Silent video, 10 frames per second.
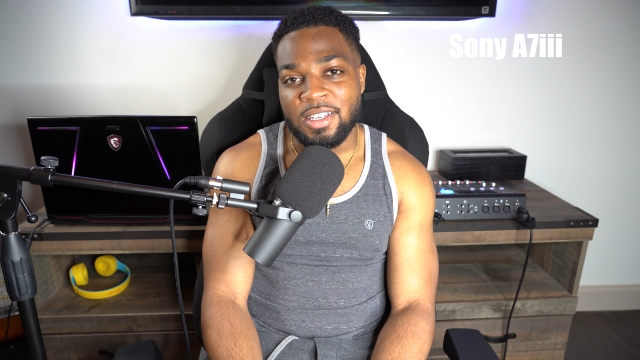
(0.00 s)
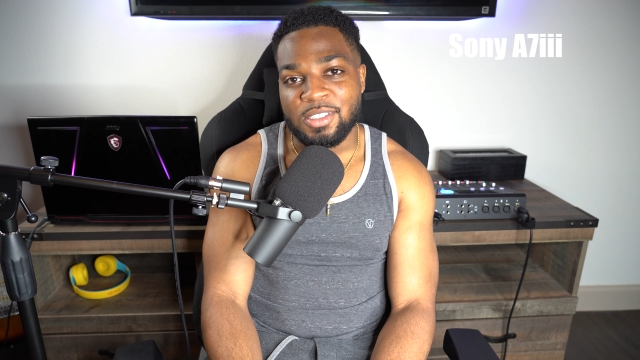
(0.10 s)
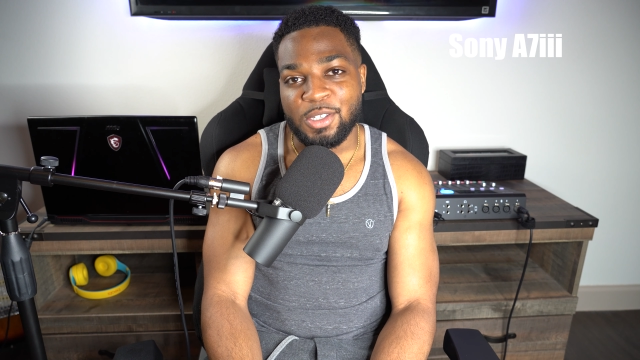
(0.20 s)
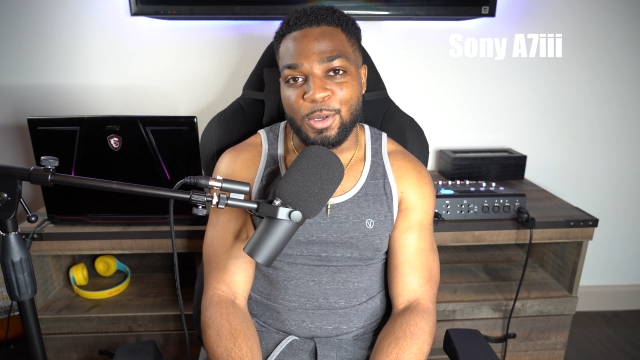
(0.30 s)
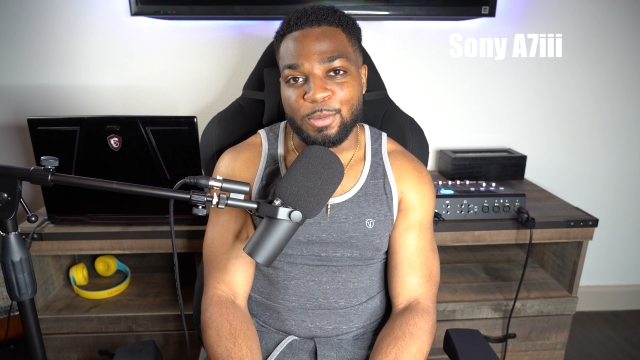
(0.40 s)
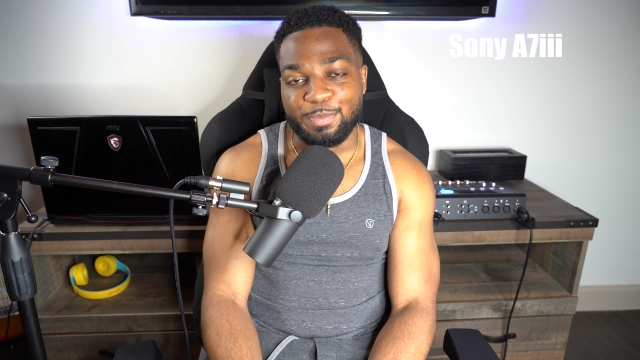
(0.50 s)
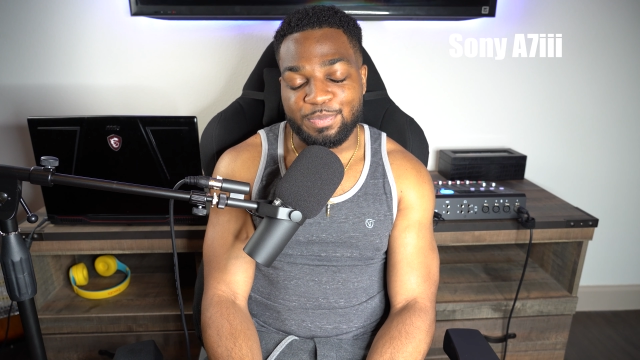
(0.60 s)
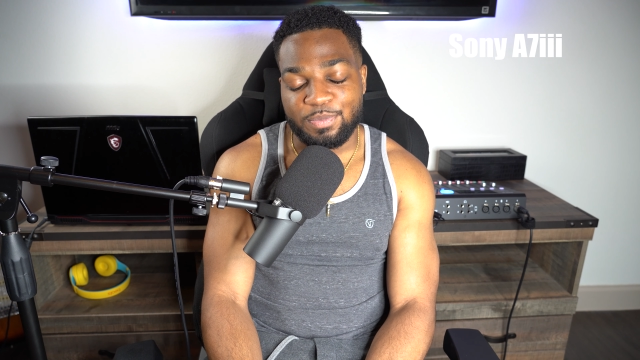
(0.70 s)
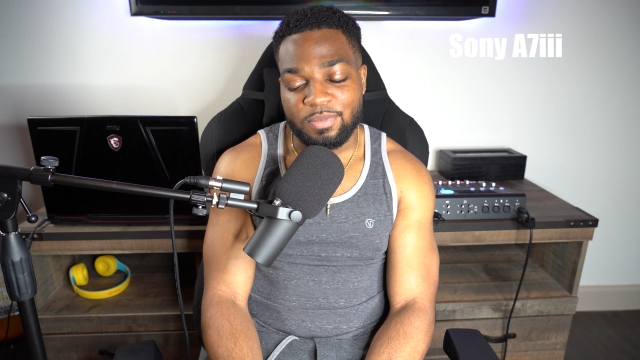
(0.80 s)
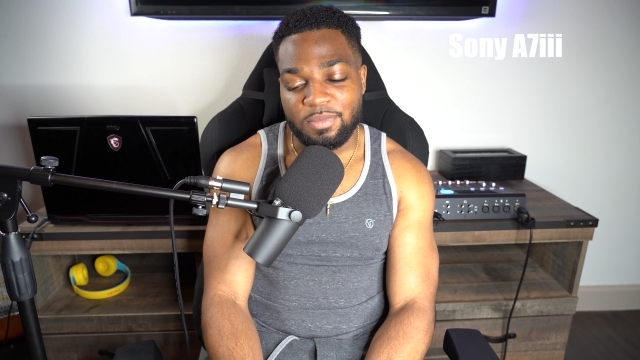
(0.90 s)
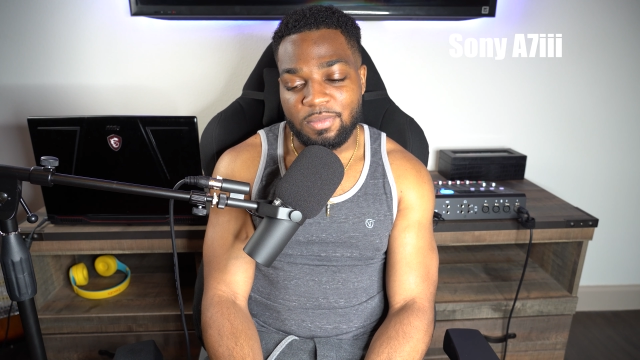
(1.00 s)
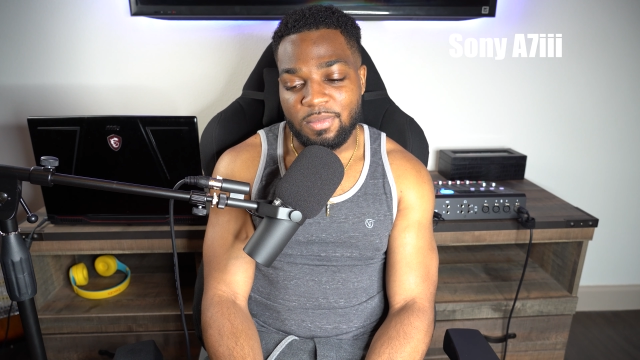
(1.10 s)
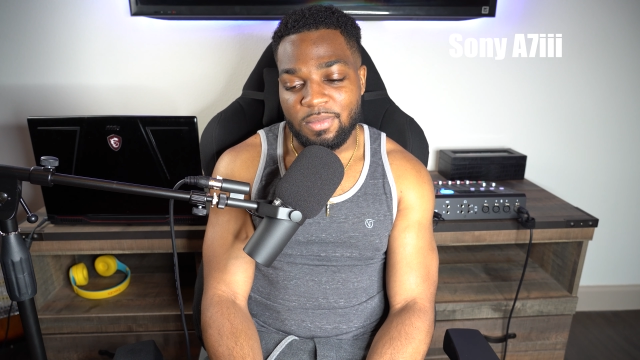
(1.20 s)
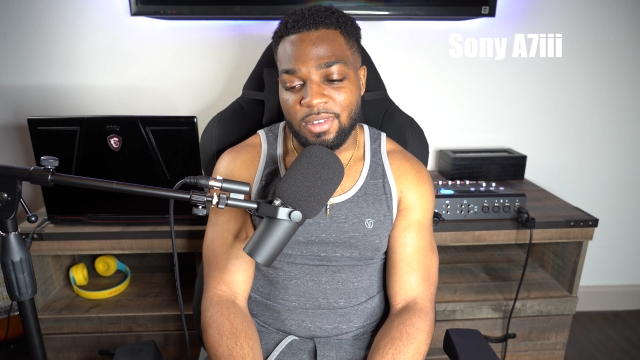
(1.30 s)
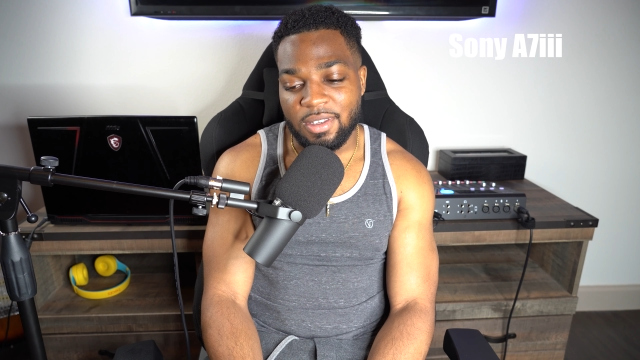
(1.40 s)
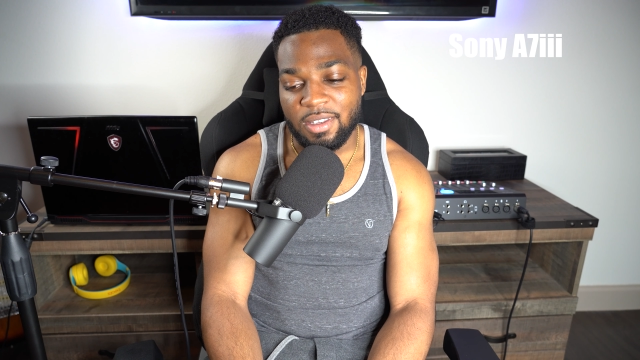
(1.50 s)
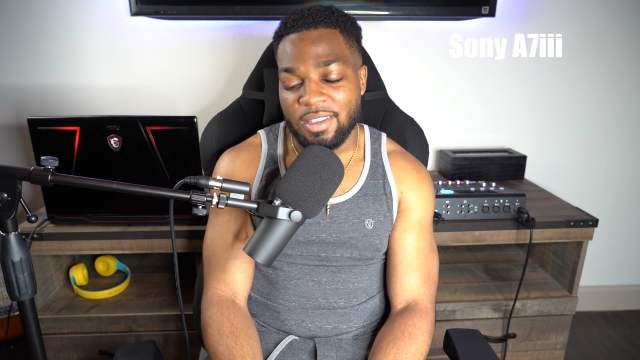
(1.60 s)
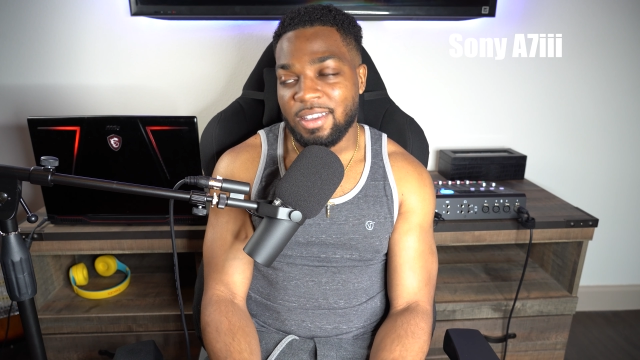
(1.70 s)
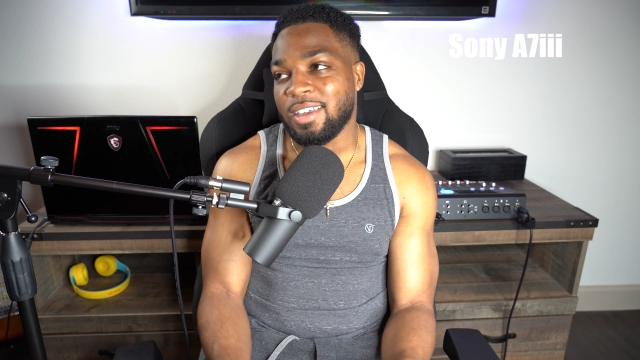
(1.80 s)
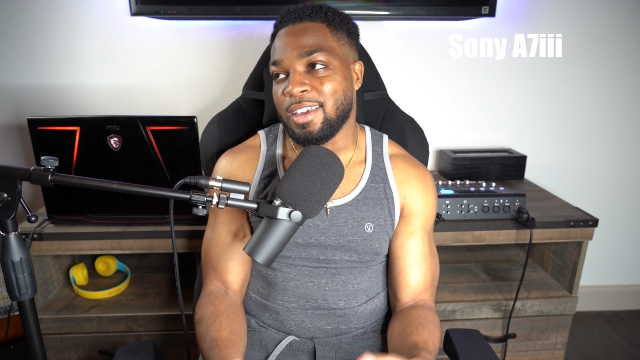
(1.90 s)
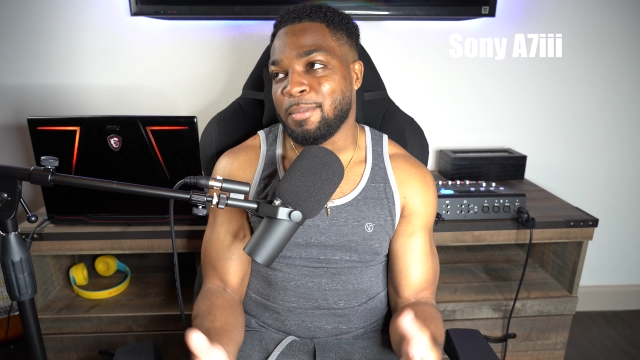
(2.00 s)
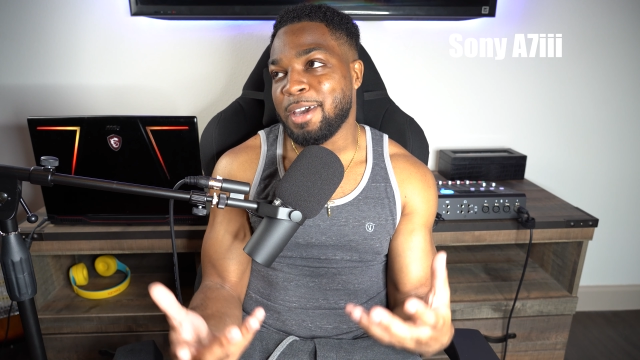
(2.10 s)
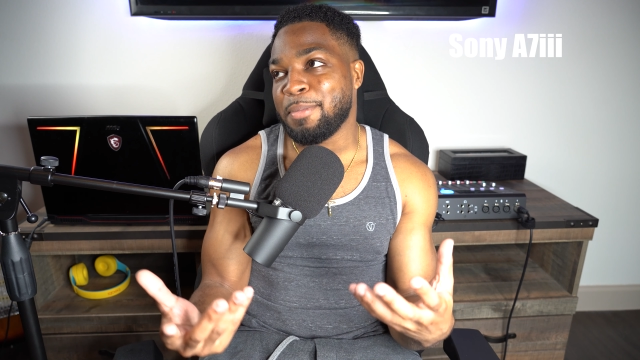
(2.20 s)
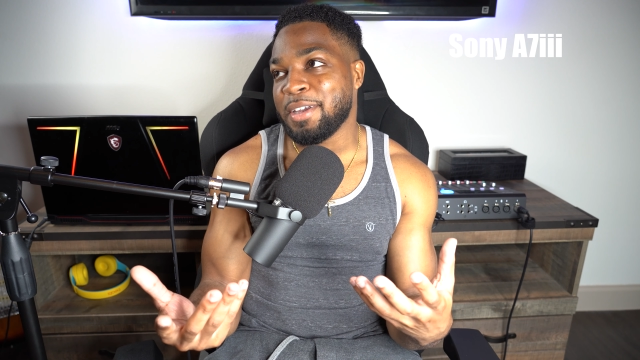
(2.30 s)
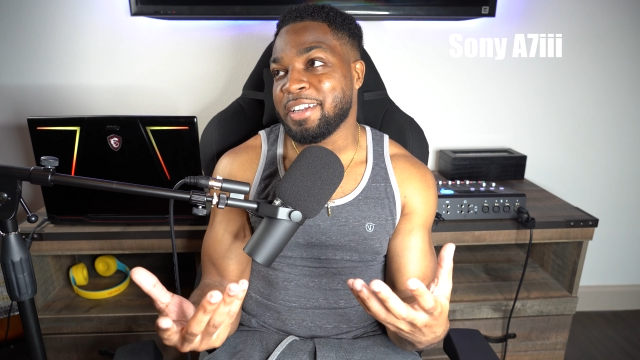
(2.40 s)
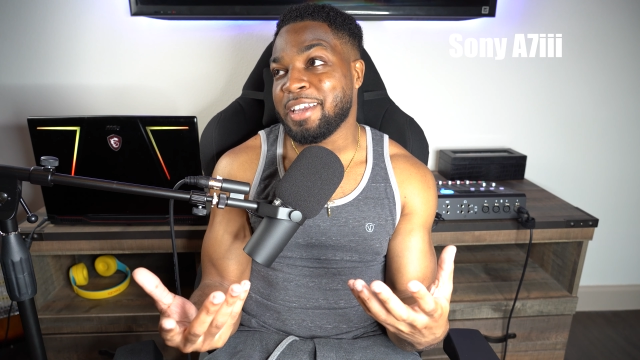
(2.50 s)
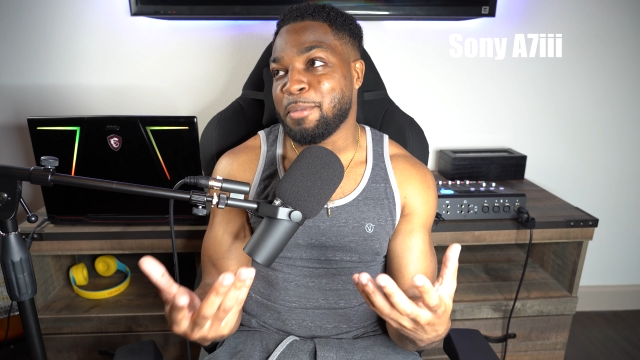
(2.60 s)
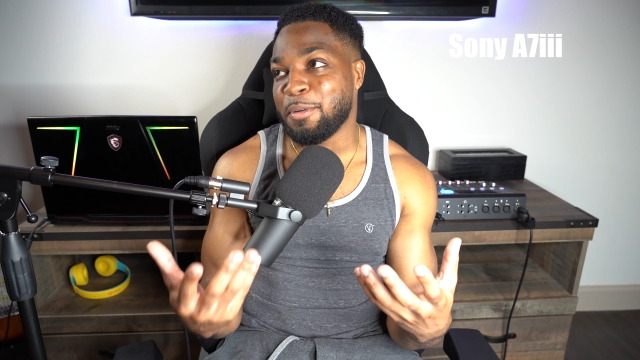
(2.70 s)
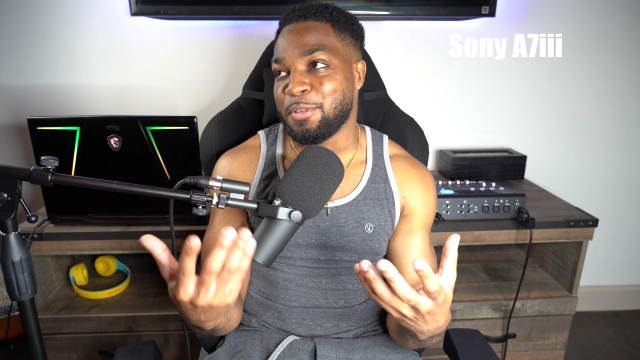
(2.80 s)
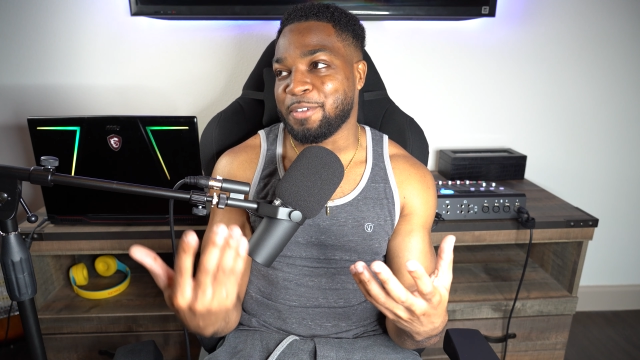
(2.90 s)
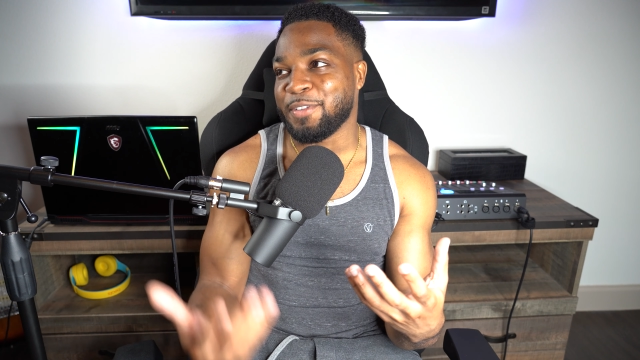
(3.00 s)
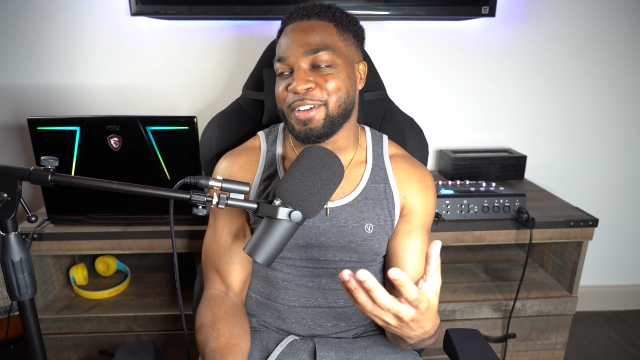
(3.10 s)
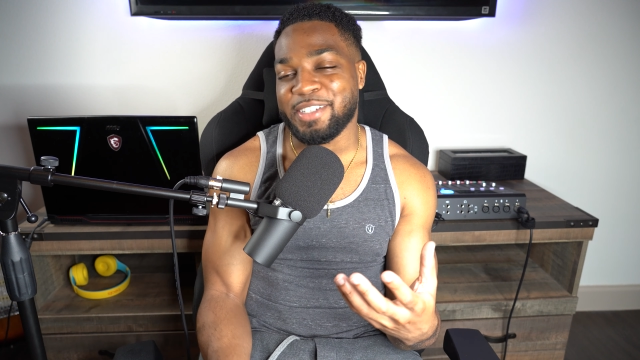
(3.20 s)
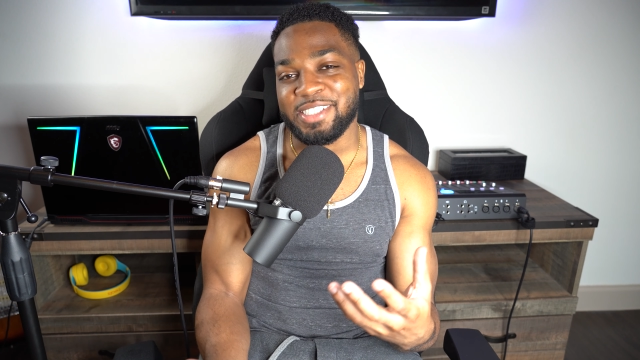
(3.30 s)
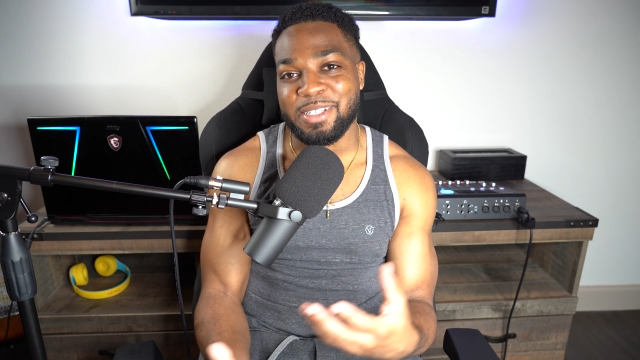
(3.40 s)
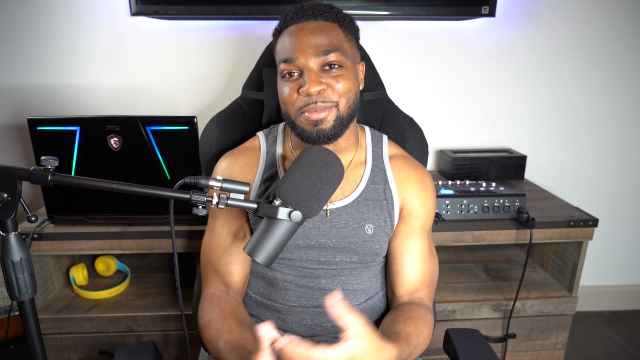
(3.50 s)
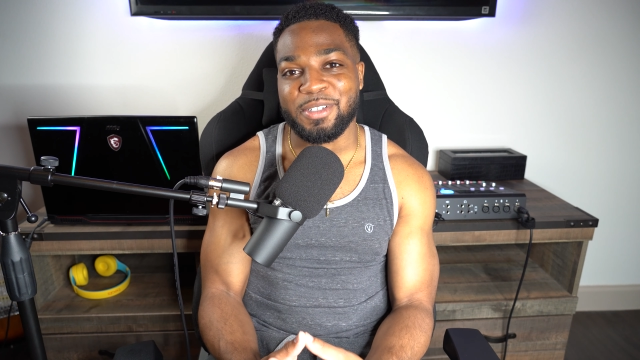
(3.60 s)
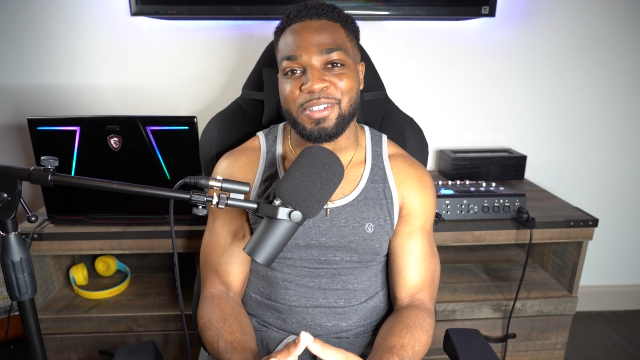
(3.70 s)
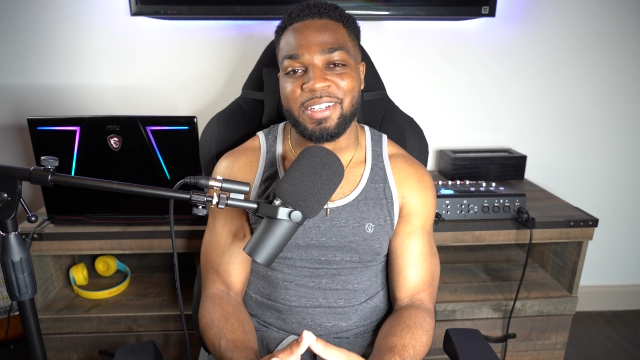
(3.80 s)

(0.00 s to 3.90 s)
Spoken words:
So in my opinion, they both look very similar.